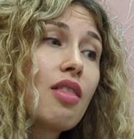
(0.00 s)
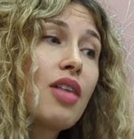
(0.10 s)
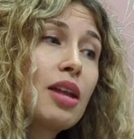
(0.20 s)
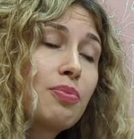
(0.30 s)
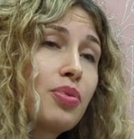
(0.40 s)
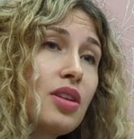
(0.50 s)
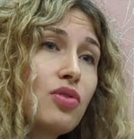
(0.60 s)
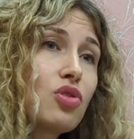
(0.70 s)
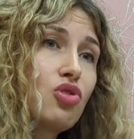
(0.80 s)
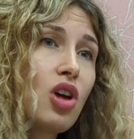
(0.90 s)
that
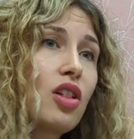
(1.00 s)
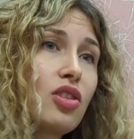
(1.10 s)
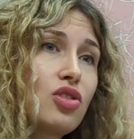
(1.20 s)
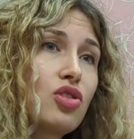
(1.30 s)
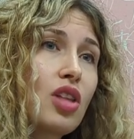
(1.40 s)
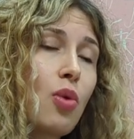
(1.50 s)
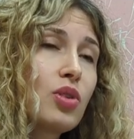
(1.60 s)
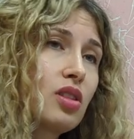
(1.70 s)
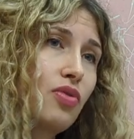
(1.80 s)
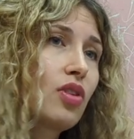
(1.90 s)
previous challenge that
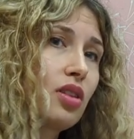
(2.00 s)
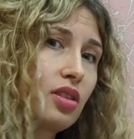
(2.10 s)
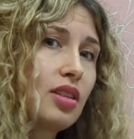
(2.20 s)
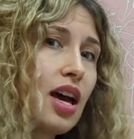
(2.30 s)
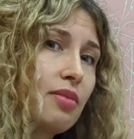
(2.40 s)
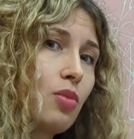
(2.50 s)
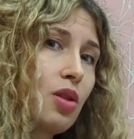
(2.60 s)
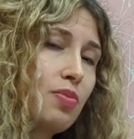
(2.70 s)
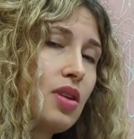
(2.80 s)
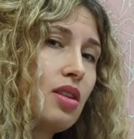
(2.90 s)
was difficult in that
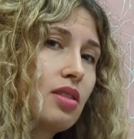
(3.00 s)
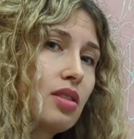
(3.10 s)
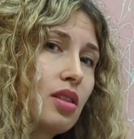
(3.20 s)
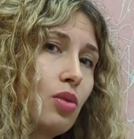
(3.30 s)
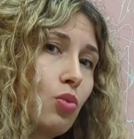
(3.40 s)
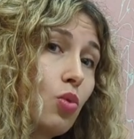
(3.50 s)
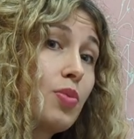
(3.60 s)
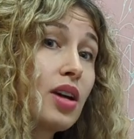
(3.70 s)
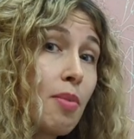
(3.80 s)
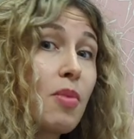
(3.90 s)
one piece will
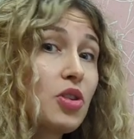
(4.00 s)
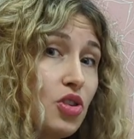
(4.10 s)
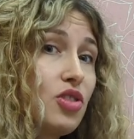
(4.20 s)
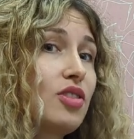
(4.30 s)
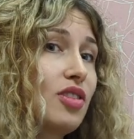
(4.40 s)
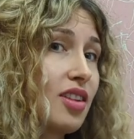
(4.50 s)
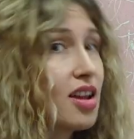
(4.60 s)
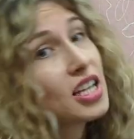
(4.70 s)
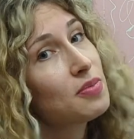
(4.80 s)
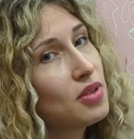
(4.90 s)
become much easier in the
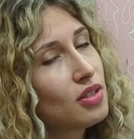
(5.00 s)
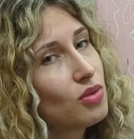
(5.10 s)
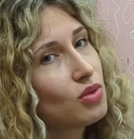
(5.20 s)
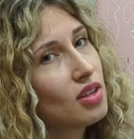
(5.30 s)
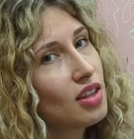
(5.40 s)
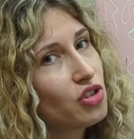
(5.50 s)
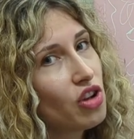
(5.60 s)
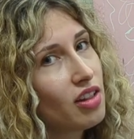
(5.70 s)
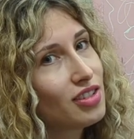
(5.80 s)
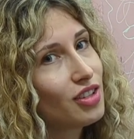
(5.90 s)
next piece you see that
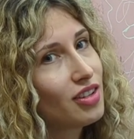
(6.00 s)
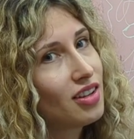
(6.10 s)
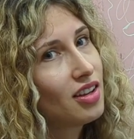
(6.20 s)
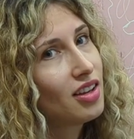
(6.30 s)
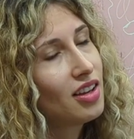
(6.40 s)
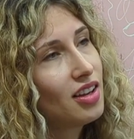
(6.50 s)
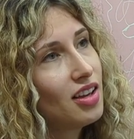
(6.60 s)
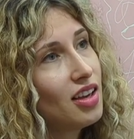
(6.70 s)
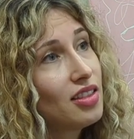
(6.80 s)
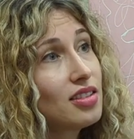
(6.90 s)
challenge it.
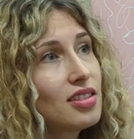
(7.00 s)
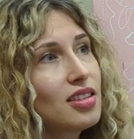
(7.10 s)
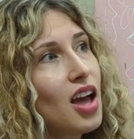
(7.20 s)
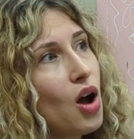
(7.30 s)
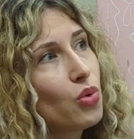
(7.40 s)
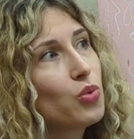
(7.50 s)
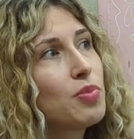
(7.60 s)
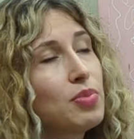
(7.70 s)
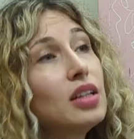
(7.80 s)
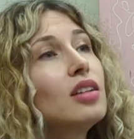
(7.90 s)
And this is how we
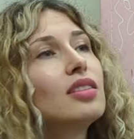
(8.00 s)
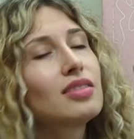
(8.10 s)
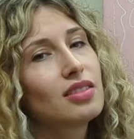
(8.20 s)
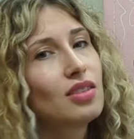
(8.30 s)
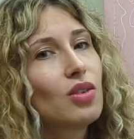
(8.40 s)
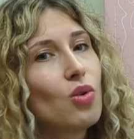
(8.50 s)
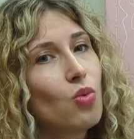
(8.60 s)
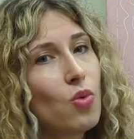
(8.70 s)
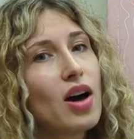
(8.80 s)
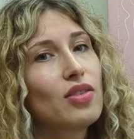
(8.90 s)
build
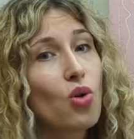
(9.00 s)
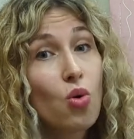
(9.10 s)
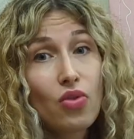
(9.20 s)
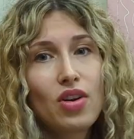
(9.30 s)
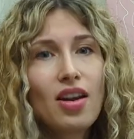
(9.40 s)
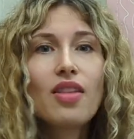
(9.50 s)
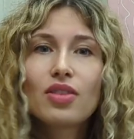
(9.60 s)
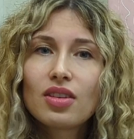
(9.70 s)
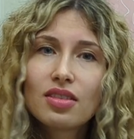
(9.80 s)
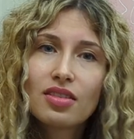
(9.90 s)
one over
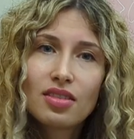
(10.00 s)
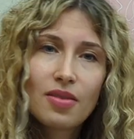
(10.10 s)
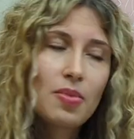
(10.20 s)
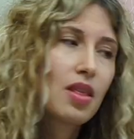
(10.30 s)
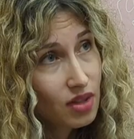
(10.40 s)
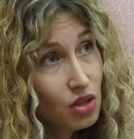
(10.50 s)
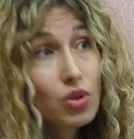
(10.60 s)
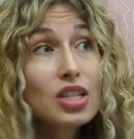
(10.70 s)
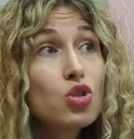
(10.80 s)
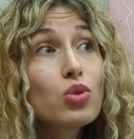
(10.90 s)
another. You
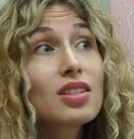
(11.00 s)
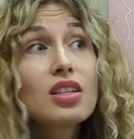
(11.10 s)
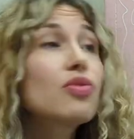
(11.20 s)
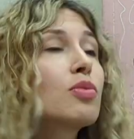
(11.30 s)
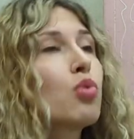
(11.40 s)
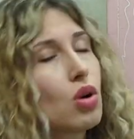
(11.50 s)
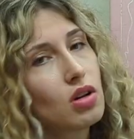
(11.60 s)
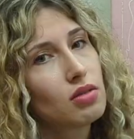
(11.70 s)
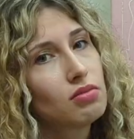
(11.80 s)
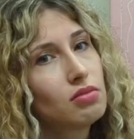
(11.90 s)
can choose a different
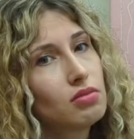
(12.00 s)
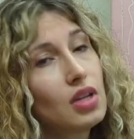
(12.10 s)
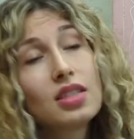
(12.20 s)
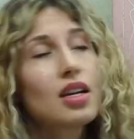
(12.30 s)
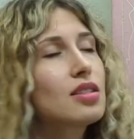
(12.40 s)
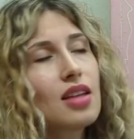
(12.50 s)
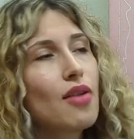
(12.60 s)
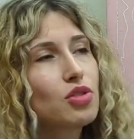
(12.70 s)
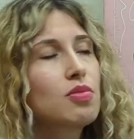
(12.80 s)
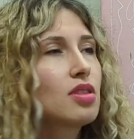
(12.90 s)
book. It doesn't
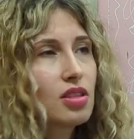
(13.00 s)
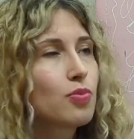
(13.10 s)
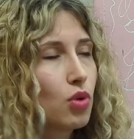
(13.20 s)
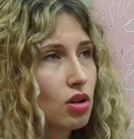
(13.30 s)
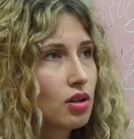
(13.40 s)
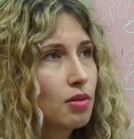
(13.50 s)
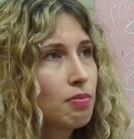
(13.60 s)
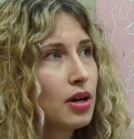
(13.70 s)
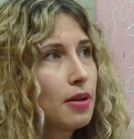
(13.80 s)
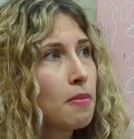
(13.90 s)
have to be this book.
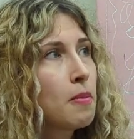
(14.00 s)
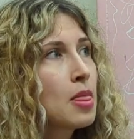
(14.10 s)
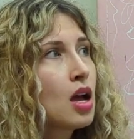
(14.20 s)
But